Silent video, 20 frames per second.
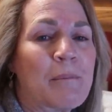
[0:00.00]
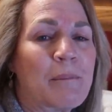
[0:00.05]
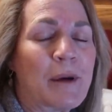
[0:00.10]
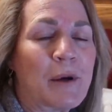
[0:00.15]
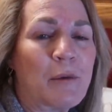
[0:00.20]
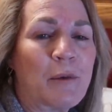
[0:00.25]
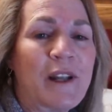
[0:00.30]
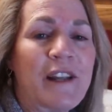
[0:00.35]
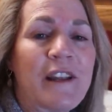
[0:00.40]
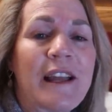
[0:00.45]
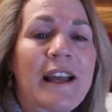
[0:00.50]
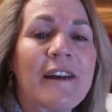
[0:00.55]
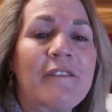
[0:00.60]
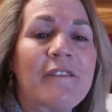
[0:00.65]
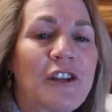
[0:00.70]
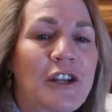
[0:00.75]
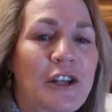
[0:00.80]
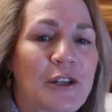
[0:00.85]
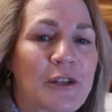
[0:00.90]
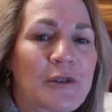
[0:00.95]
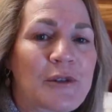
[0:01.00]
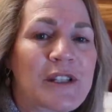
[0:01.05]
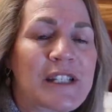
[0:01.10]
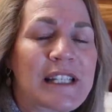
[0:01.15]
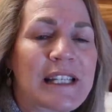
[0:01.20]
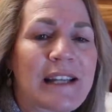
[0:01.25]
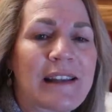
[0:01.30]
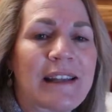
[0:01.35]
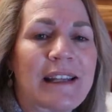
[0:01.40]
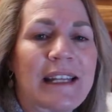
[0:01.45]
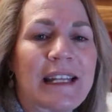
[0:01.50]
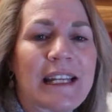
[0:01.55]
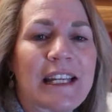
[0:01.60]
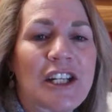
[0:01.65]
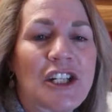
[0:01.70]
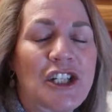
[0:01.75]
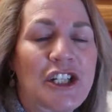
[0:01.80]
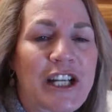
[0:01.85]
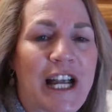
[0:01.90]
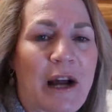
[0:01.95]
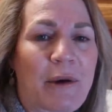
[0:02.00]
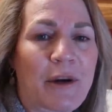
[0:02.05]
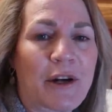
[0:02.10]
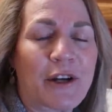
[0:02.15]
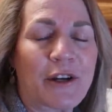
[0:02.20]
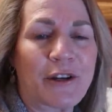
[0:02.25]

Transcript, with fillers: but we used the shower